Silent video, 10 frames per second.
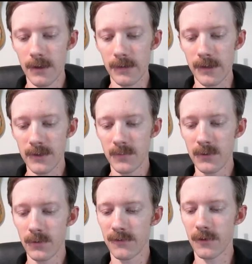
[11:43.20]
Let it be
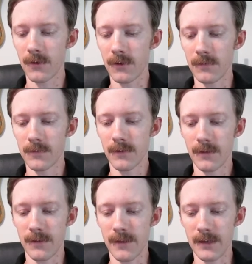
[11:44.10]
resolved
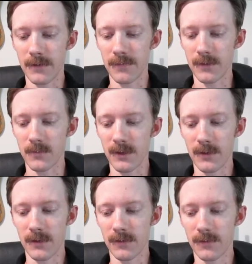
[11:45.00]
that if an
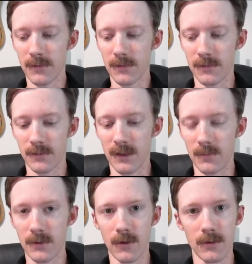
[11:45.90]
American citizen can
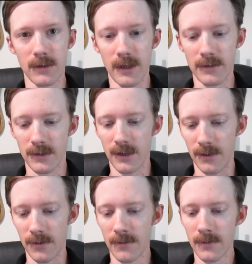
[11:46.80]
be called an
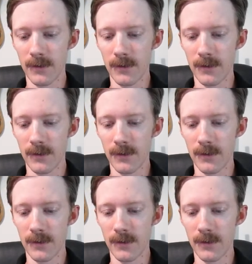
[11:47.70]
educator,